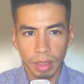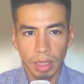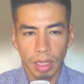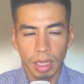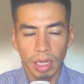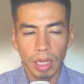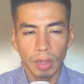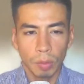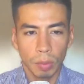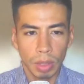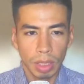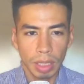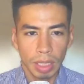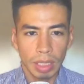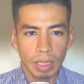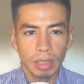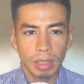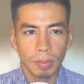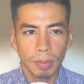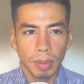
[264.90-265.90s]
And what ends
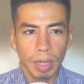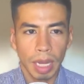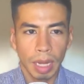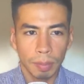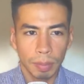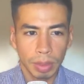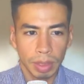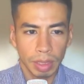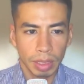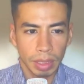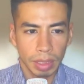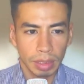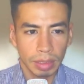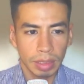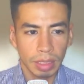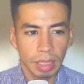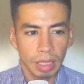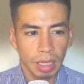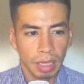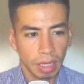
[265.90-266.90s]
up happening is
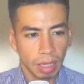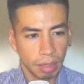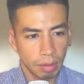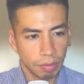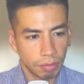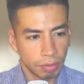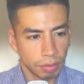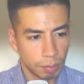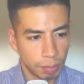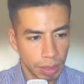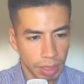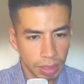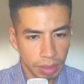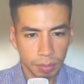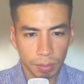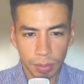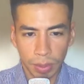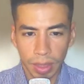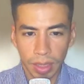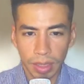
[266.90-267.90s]
if a bank
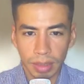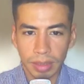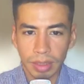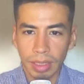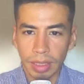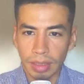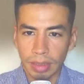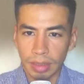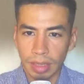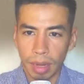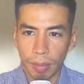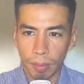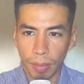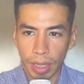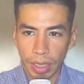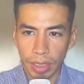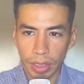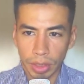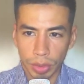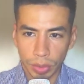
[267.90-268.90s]
deposit is not
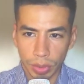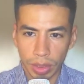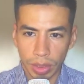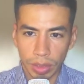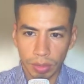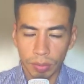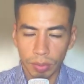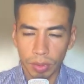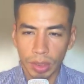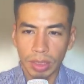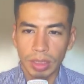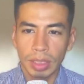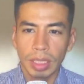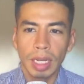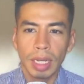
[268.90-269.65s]
matched to an invoice,